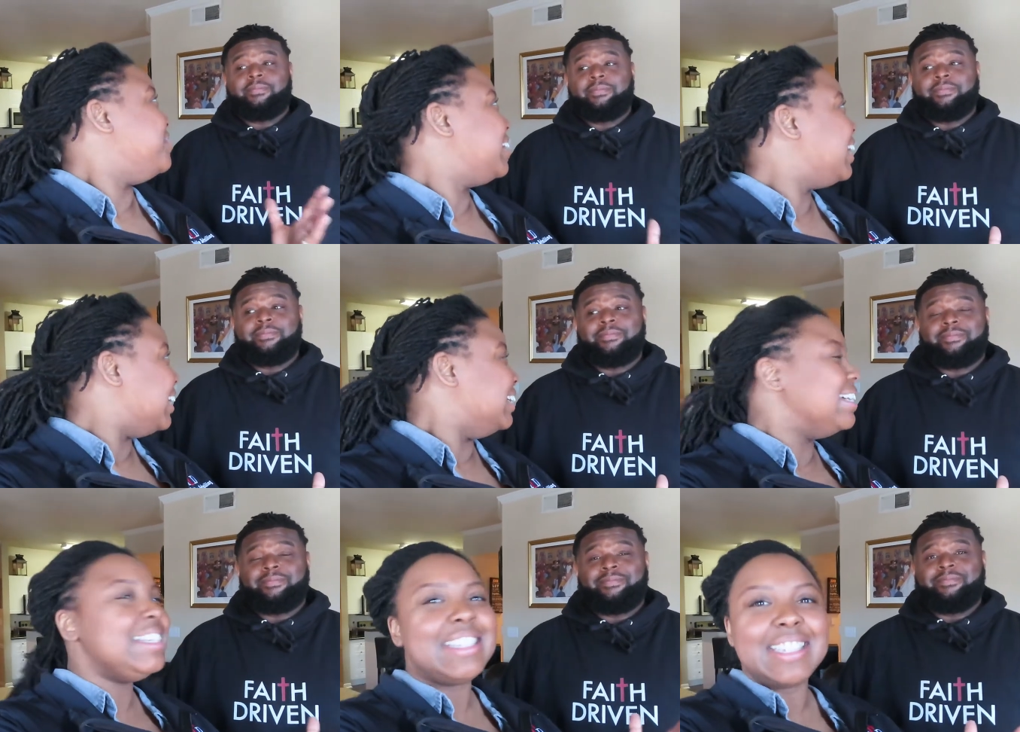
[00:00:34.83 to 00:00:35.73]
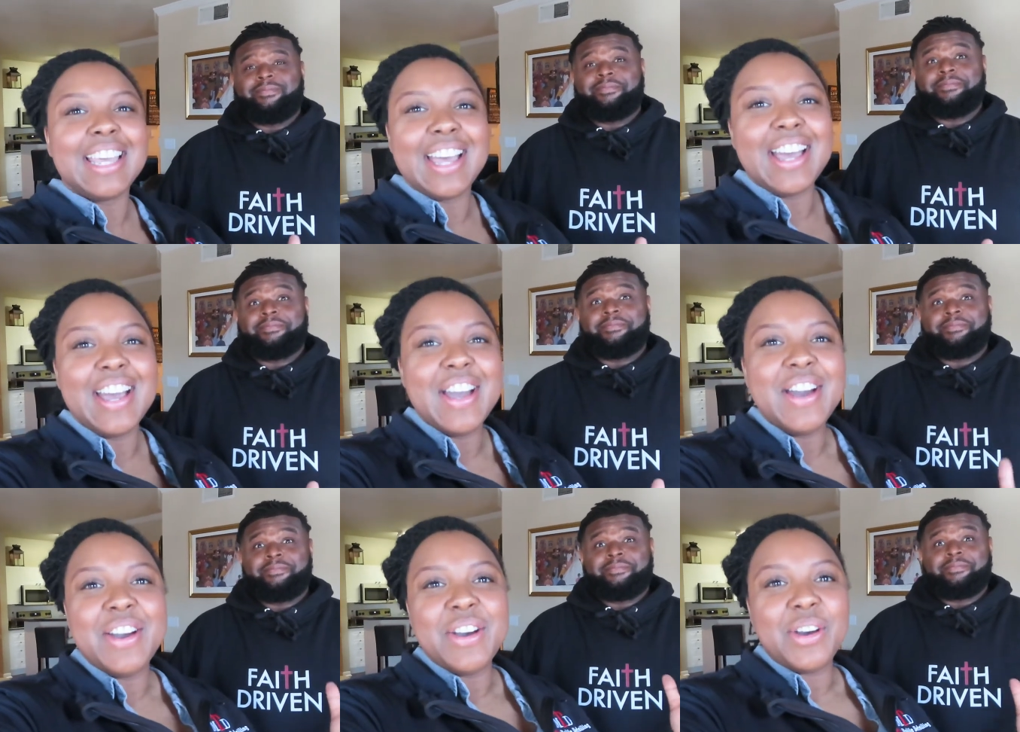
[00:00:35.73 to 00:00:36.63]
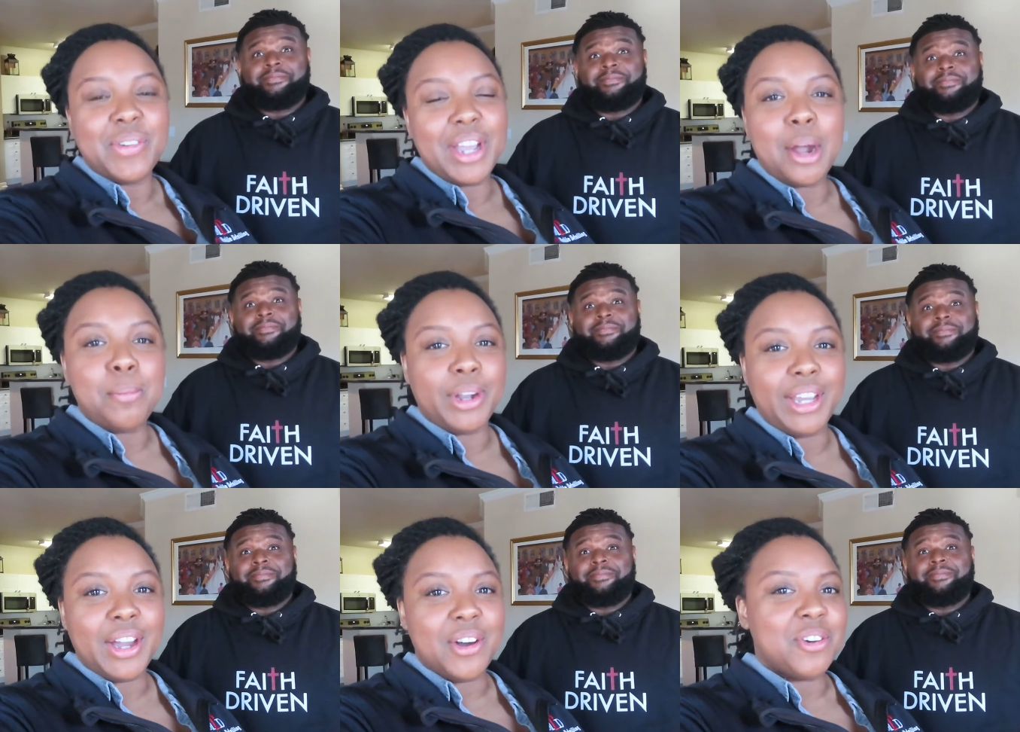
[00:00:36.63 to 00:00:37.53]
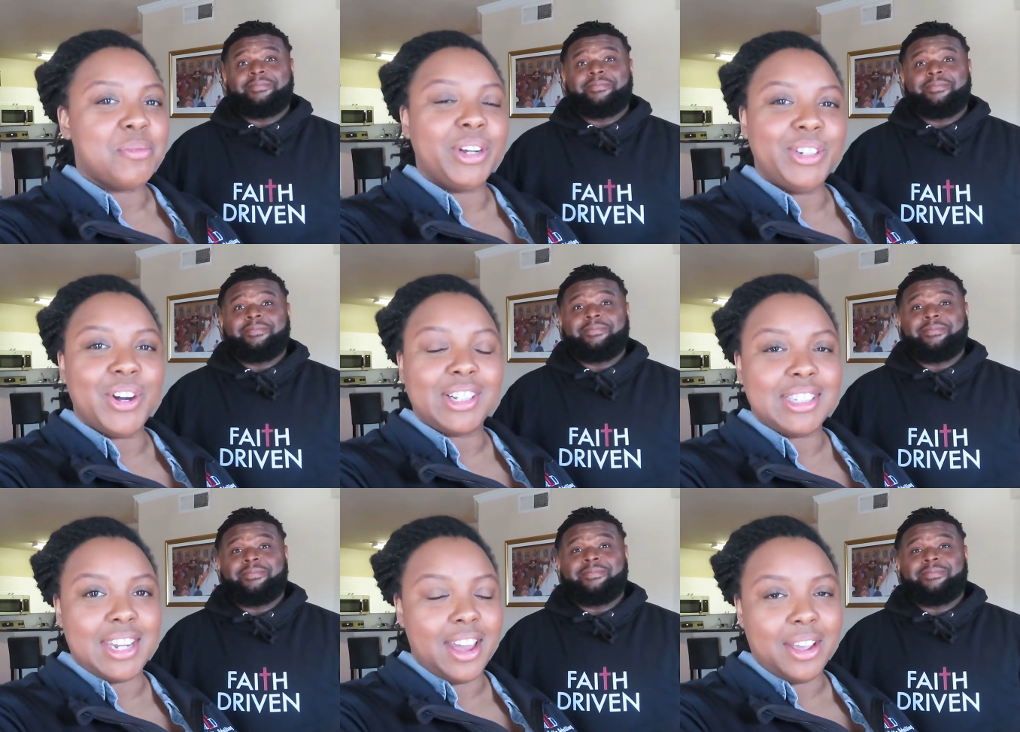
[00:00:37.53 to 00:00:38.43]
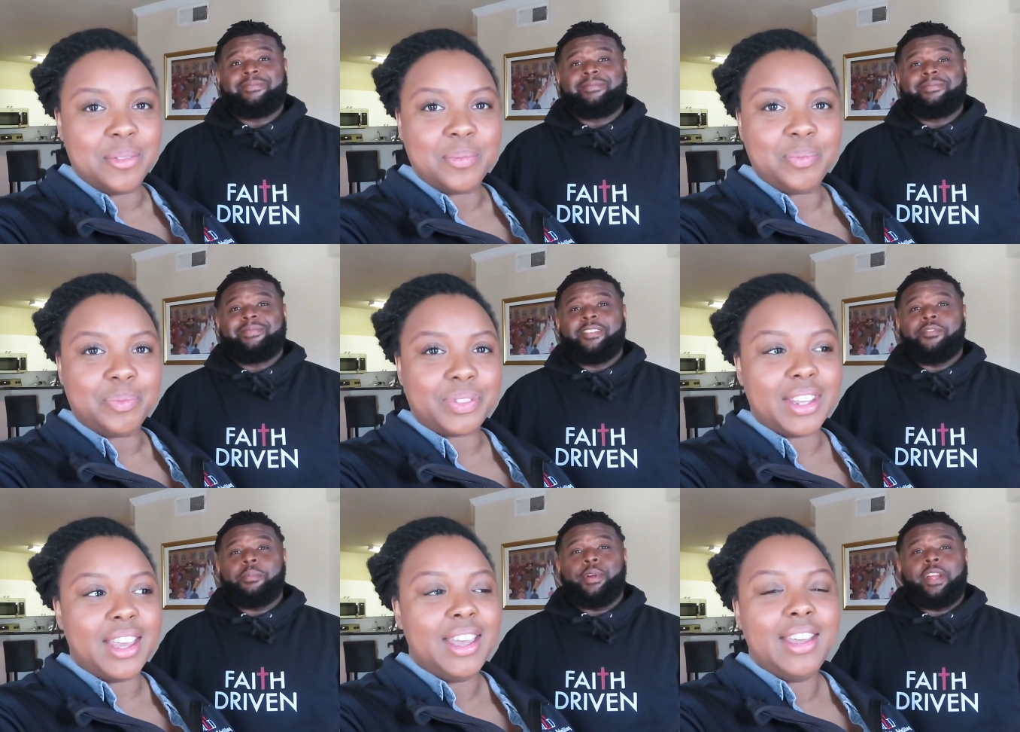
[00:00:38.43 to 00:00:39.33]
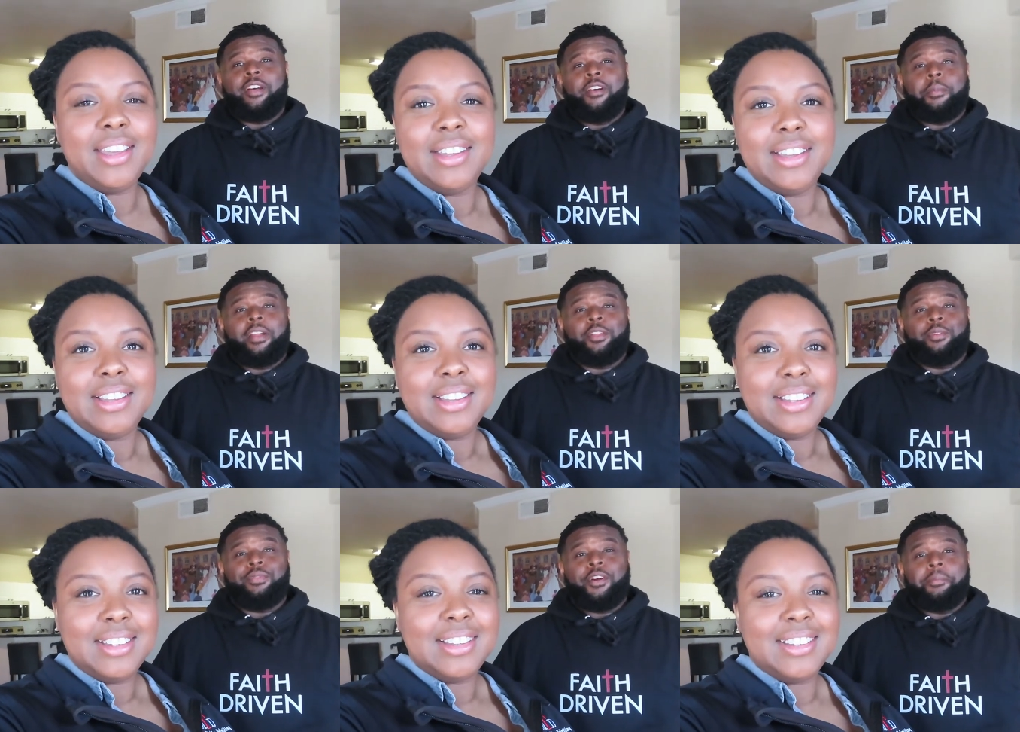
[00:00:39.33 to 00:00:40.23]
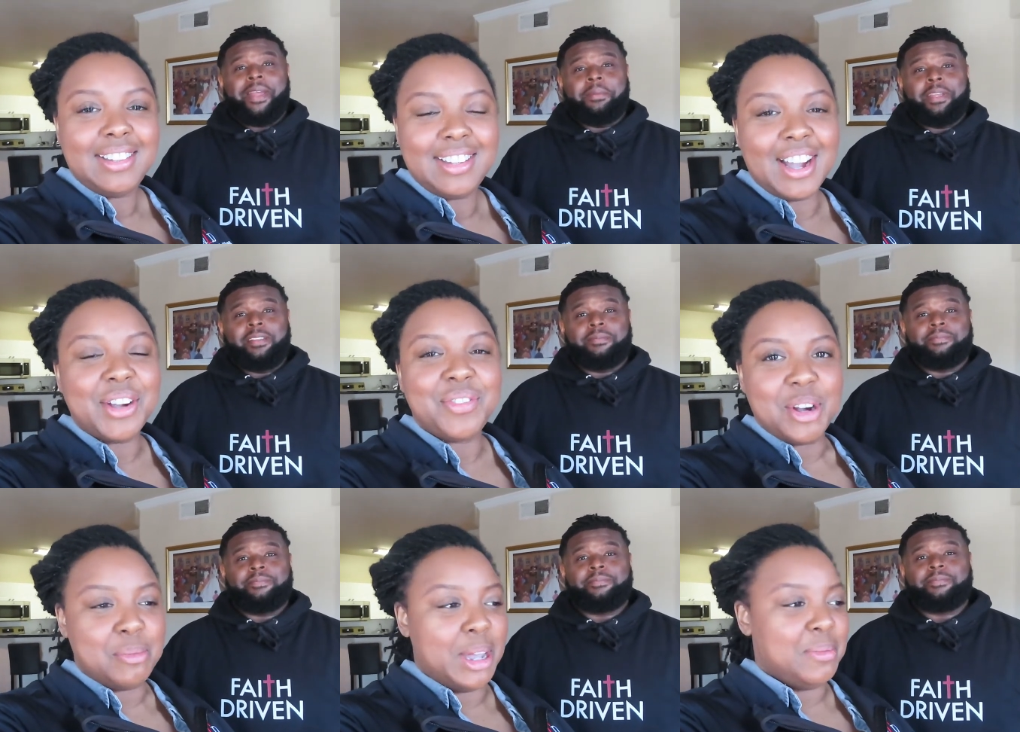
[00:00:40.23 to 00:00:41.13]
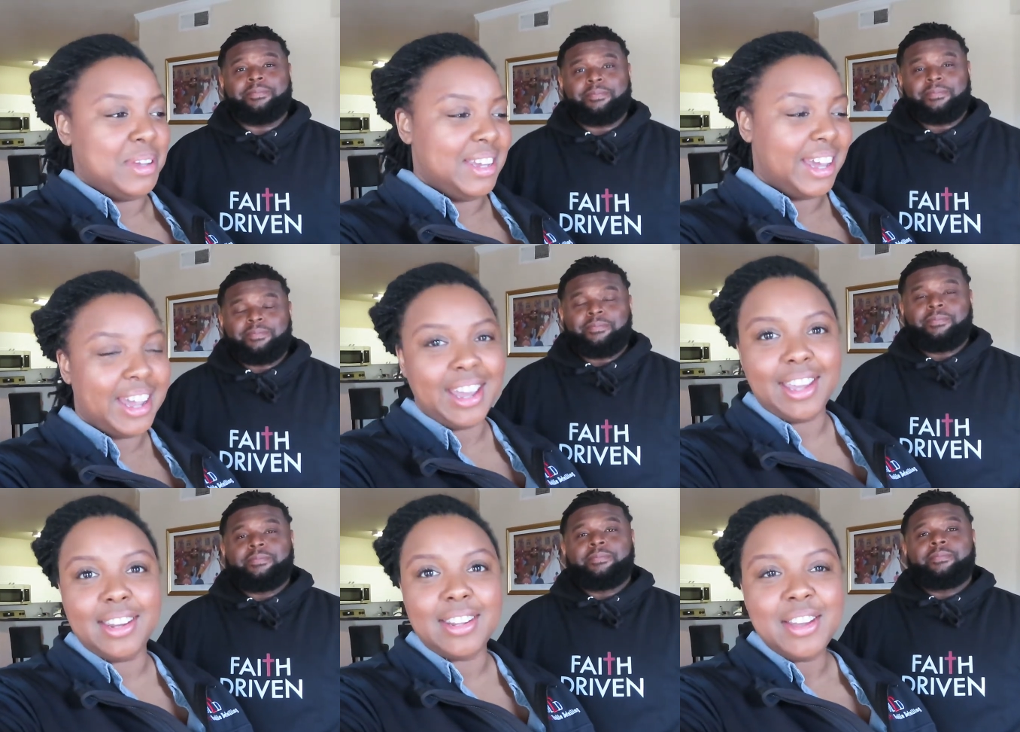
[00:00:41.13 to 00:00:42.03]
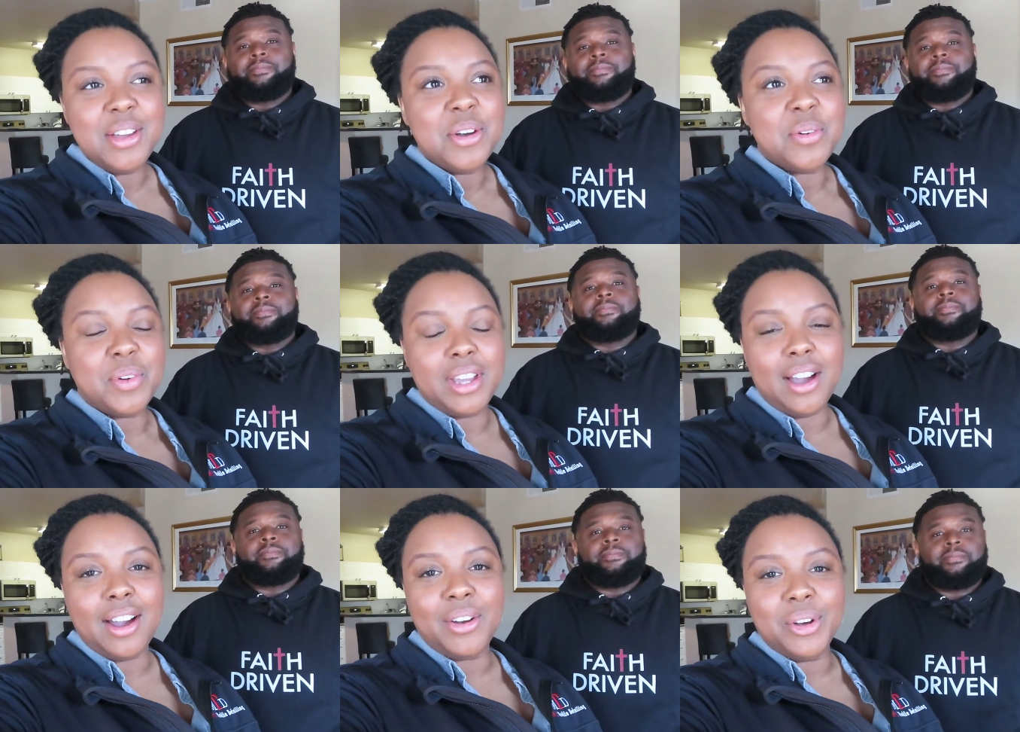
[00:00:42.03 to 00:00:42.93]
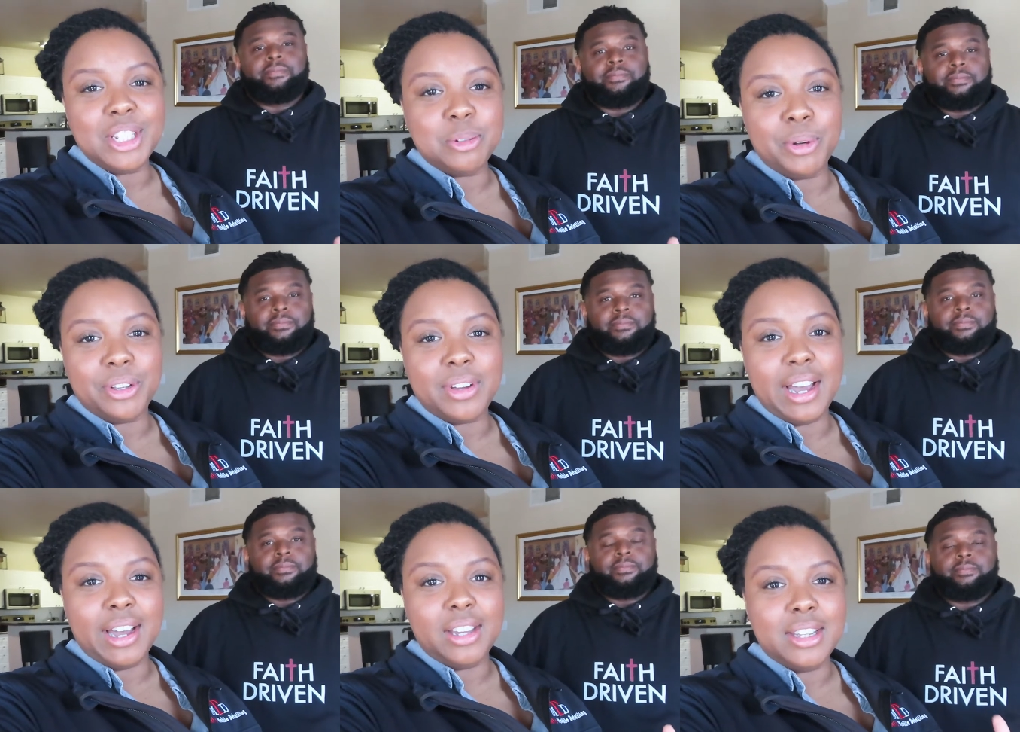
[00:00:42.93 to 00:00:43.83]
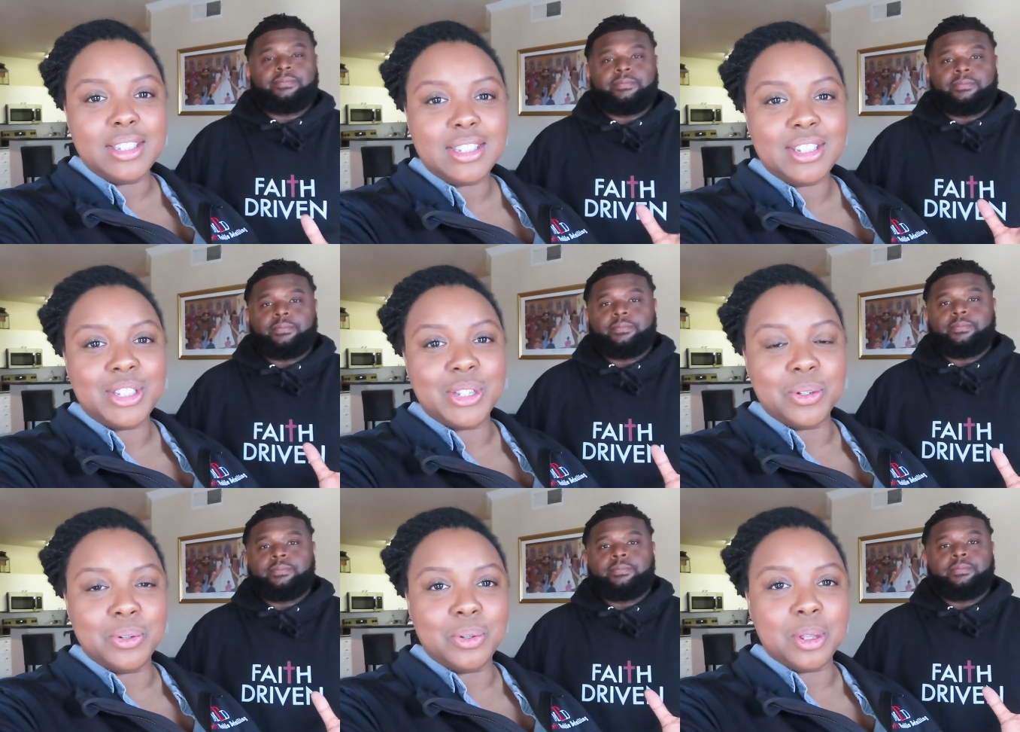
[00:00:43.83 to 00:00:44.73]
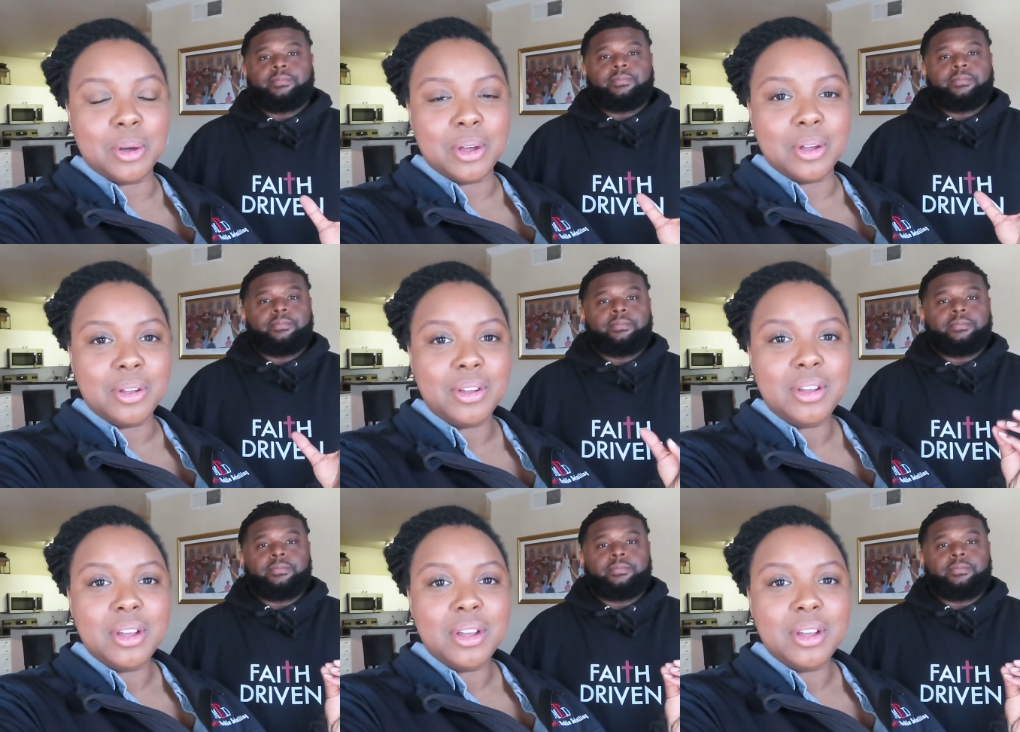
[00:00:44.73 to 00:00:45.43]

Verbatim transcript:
Speaker 1: because we are bringing home a dog today we're bringing home our
Speaker 2: little fur baby
Speaker 1: our fur baby and we are going to bring you guys to the